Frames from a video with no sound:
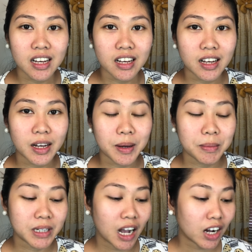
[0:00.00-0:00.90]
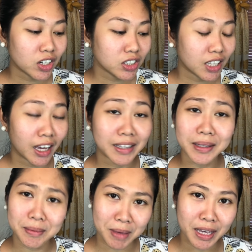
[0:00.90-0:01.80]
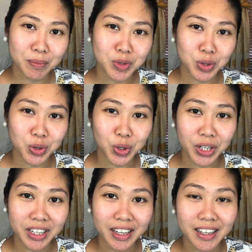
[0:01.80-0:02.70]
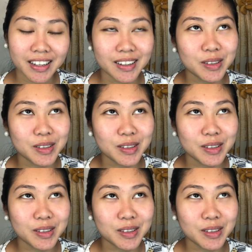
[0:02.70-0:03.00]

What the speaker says: magkakaroon tayo ng makeup tutorial.